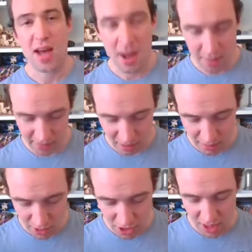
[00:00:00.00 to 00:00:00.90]

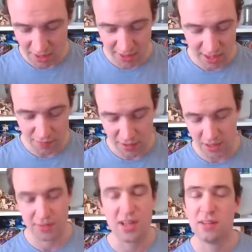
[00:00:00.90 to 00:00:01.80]
Absolutely machine. I think
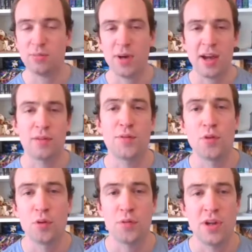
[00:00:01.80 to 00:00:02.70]
effectively he swagged
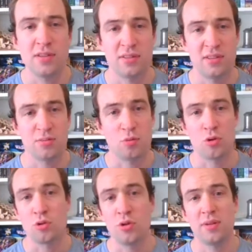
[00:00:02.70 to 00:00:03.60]
4 freezers this
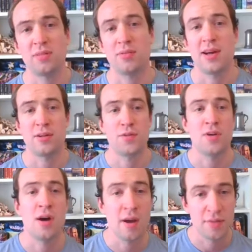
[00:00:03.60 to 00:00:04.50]
war. Could have swagged
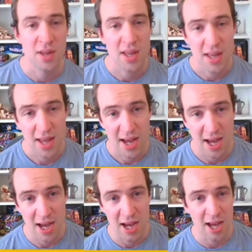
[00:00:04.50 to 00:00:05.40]
5,
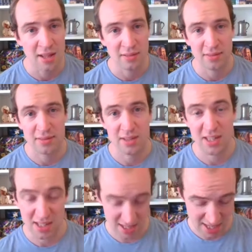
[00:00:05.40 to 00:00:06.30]
as
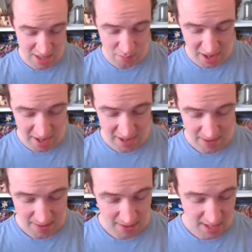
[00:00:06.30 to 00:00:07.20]
he didn't need one
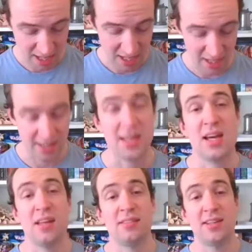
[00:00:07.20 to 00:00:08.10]
in
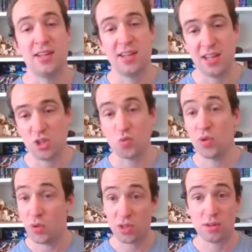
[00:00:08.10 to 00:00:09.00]
the second hit,
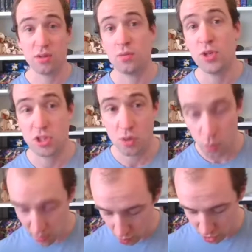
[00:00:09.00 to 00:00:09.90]
which
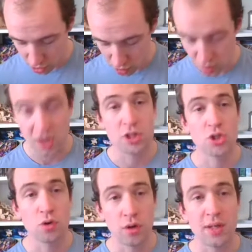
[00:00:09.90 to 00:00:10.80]
we will show
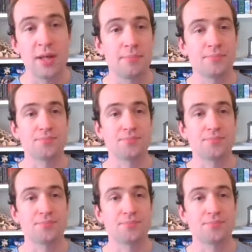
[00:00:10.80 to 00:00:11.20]
shortly.